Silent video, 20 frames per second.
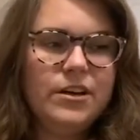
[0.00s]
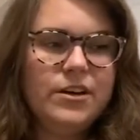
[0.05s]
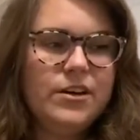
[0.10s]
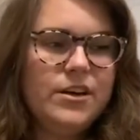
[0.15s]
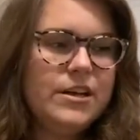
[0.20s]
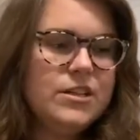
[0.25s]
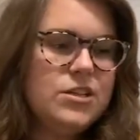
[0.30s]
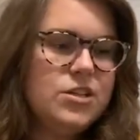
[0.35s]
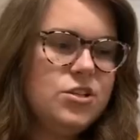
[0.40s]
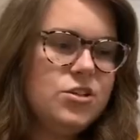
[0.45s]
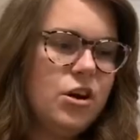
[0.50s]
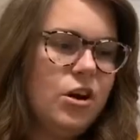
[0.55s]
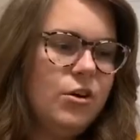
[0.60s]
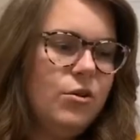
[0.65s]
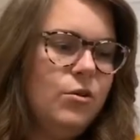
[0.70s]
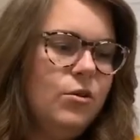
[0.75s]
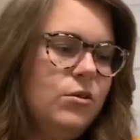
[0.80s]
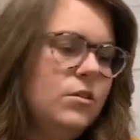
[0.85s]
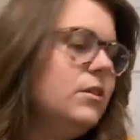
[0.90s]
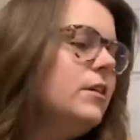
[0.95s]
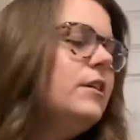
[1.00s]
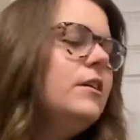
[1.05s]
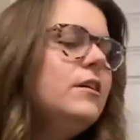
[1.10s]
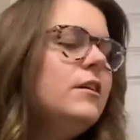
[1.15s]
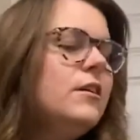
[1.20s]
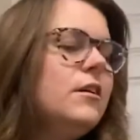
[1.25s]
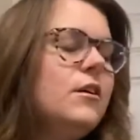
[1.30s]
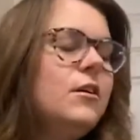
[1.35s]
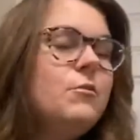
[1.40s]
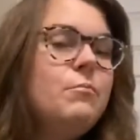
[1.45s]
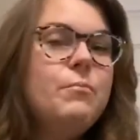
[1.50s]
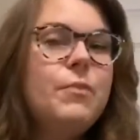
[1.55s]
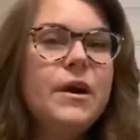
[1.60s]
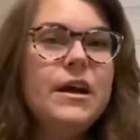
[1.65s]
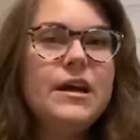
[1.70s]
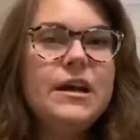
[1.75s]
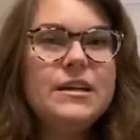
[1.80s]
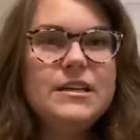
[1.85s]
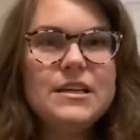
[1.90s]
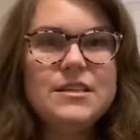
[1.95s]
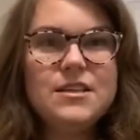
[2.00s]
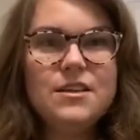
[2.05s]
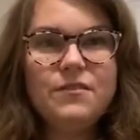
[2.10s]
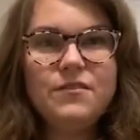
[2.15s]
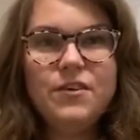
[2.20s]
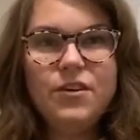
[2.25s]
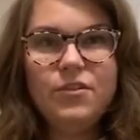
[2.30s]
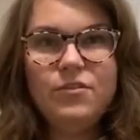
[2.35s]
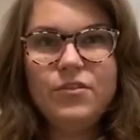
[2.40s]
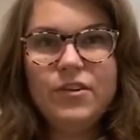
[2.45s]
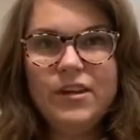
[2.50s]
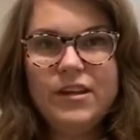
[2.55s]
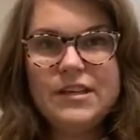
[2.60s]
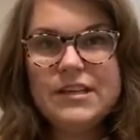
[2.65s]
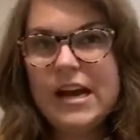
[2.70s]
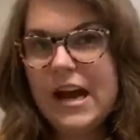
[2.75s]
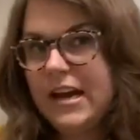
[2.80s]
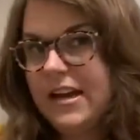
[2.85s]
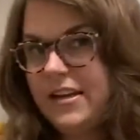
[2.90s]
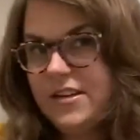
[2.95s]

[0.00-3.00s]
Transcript: It's stronghold, but it doesn't feel really tacky.